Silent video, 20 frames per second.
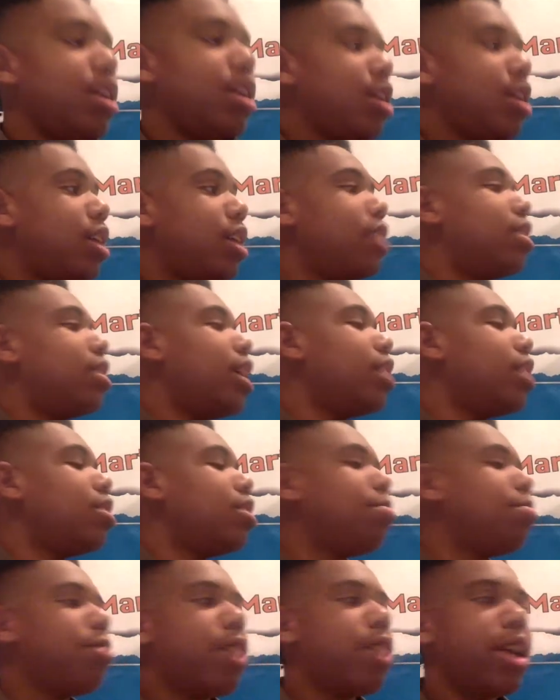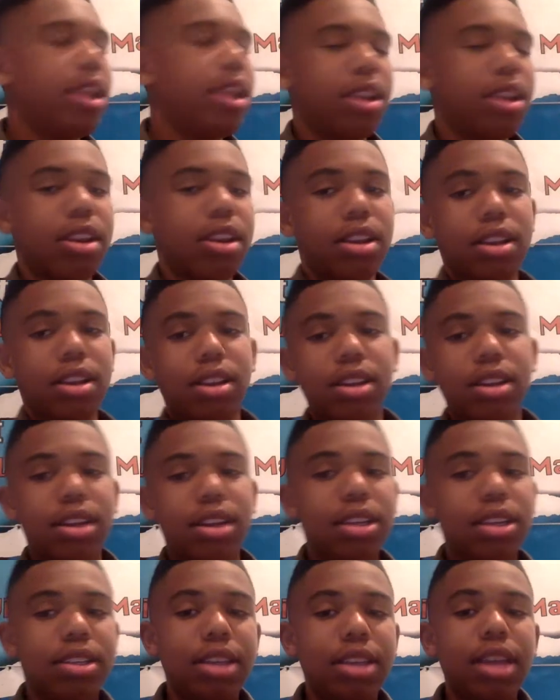He stands upright. He
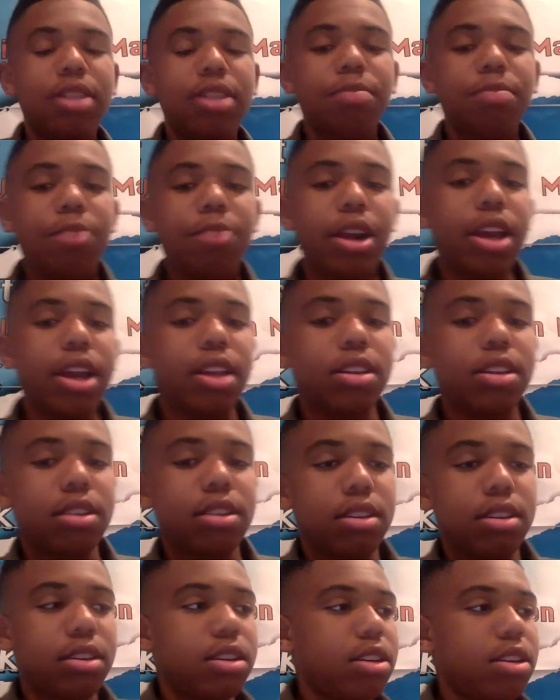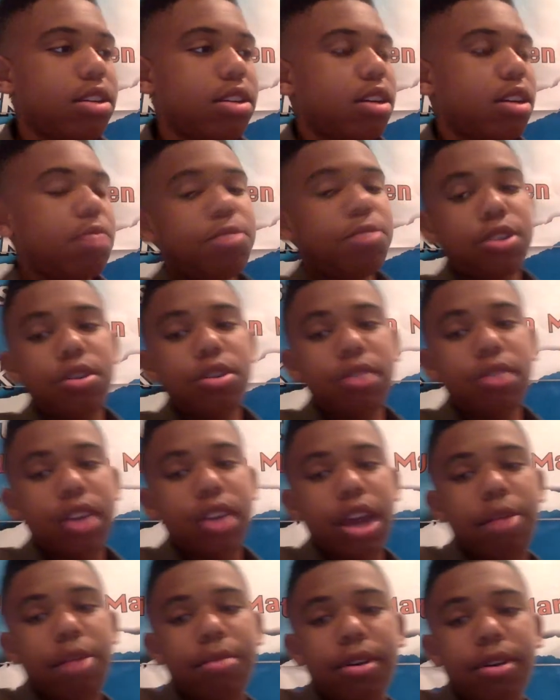stands upright. Come show the
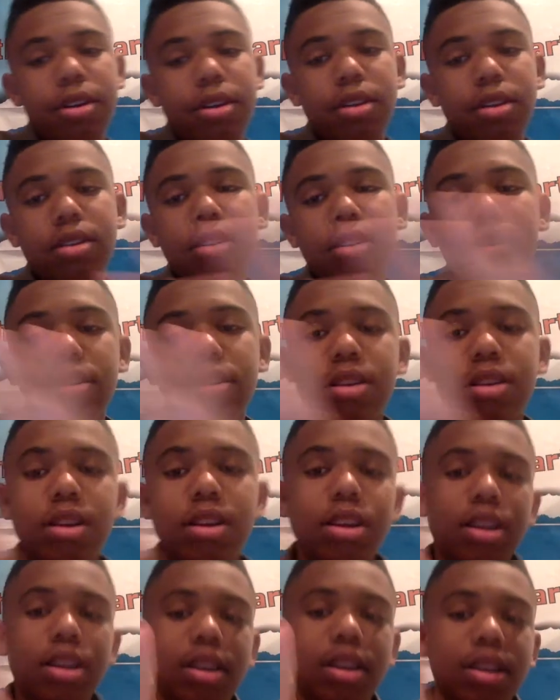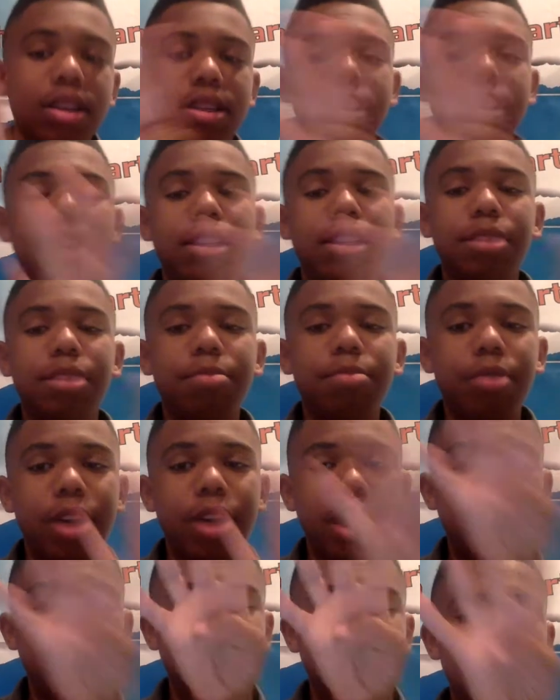camera. He stands
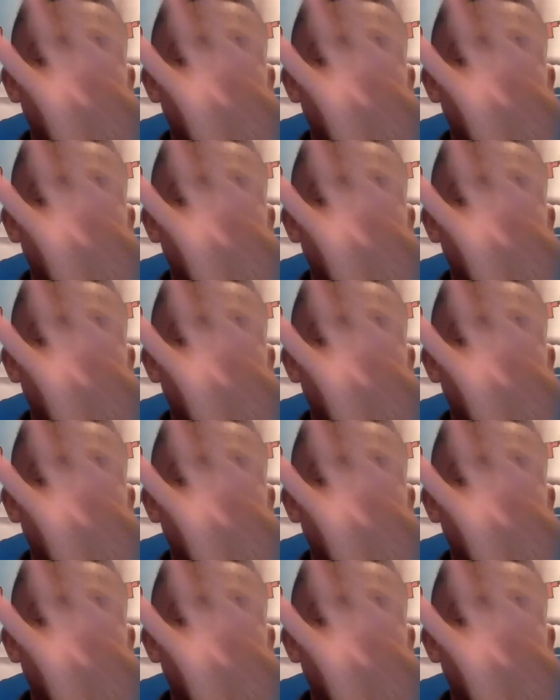upright